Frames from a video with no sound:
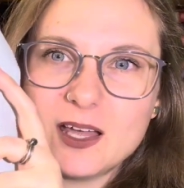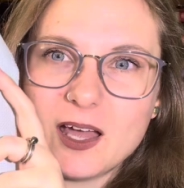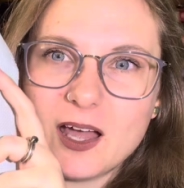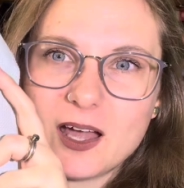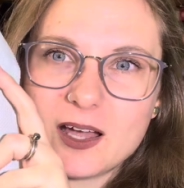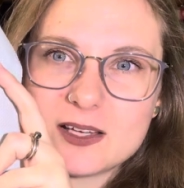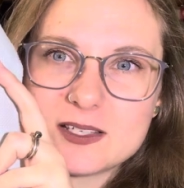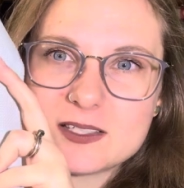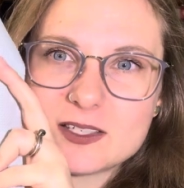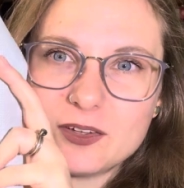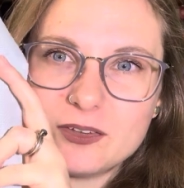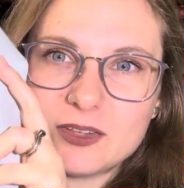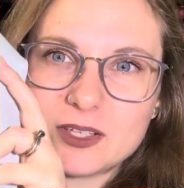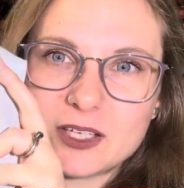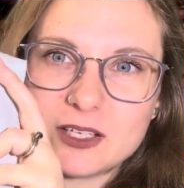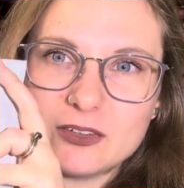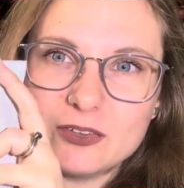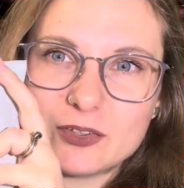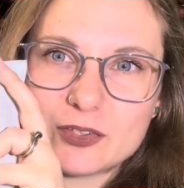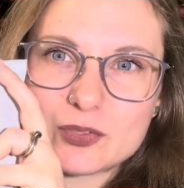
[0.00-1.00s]
I still think
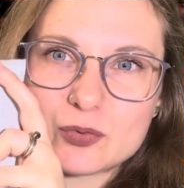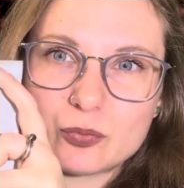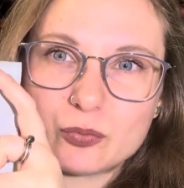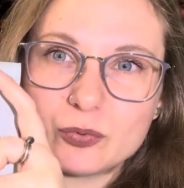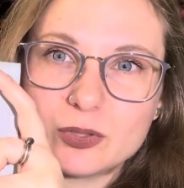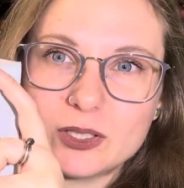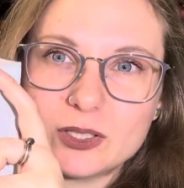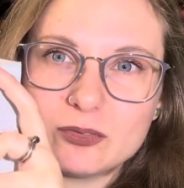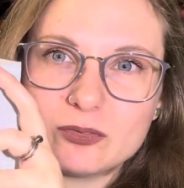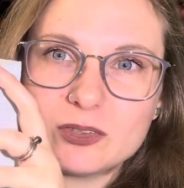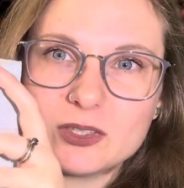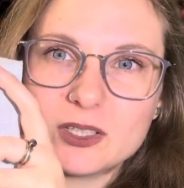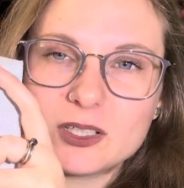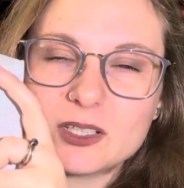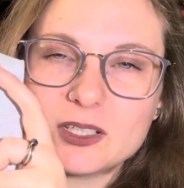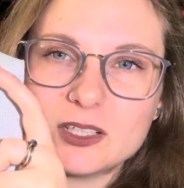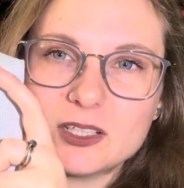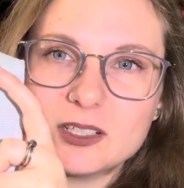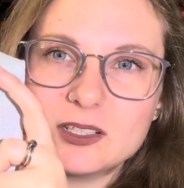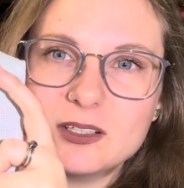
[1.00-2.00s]
it looks really, really
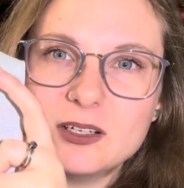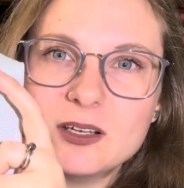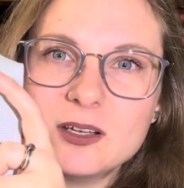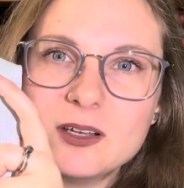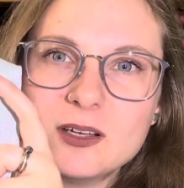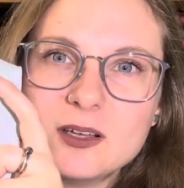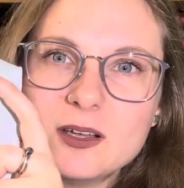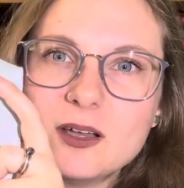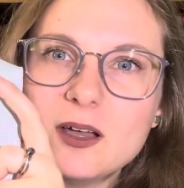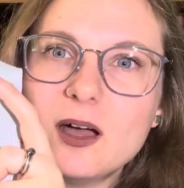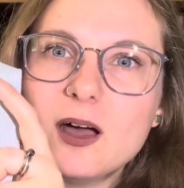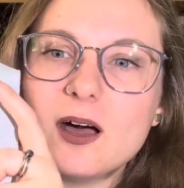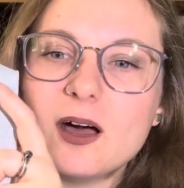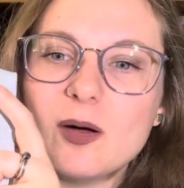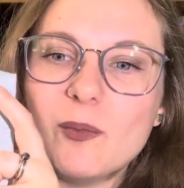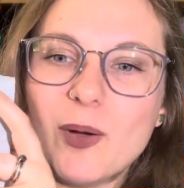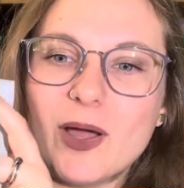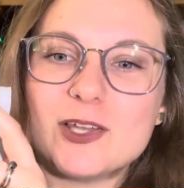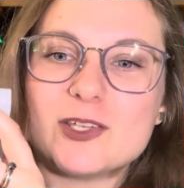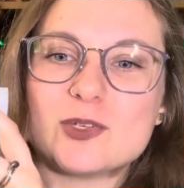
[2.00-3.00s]
good.
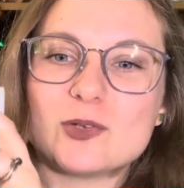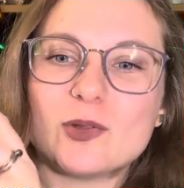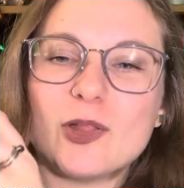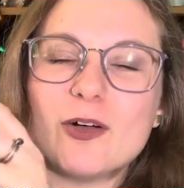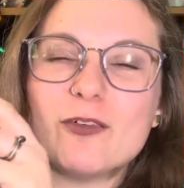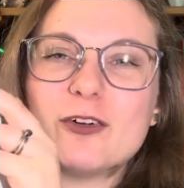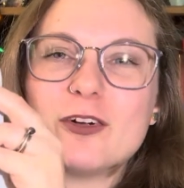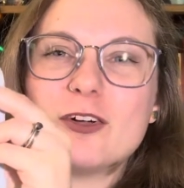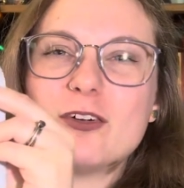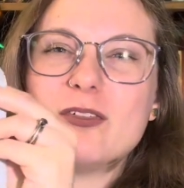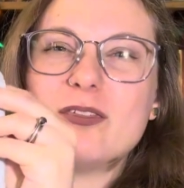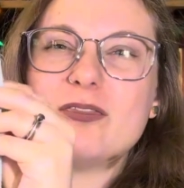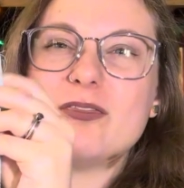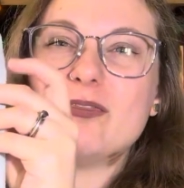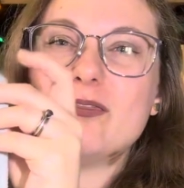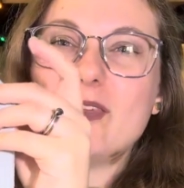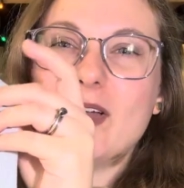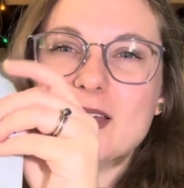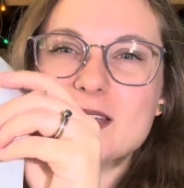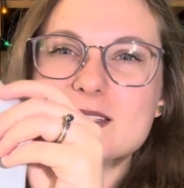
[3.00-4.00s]
I do love her
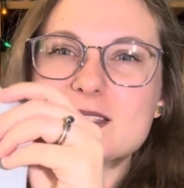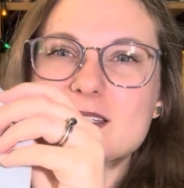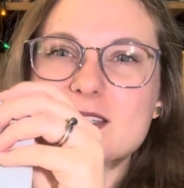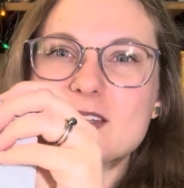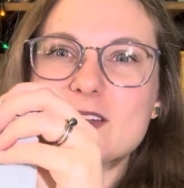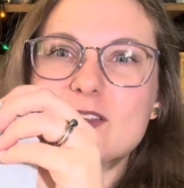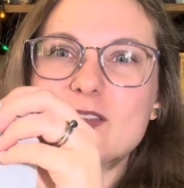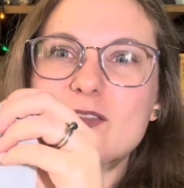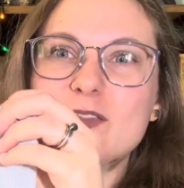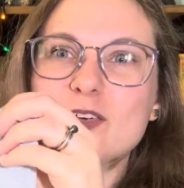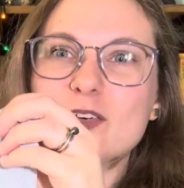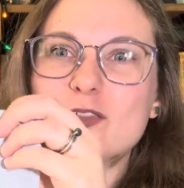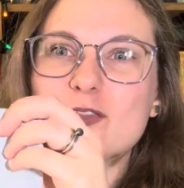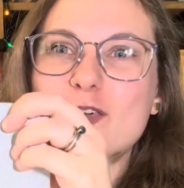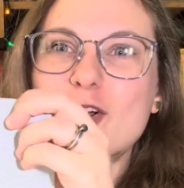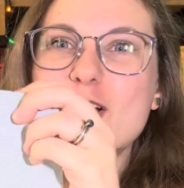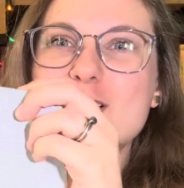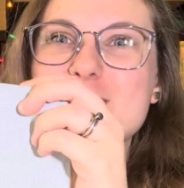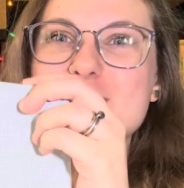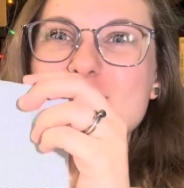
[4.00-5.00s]
festive
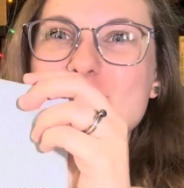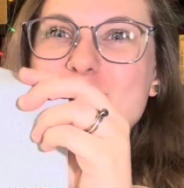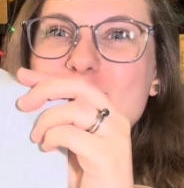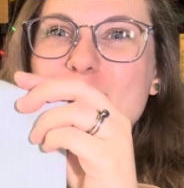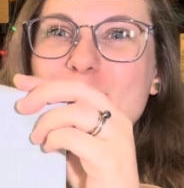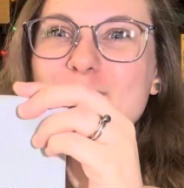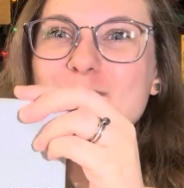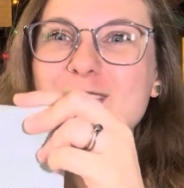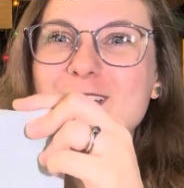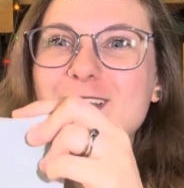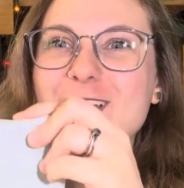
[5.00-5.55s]
frosted pumpkin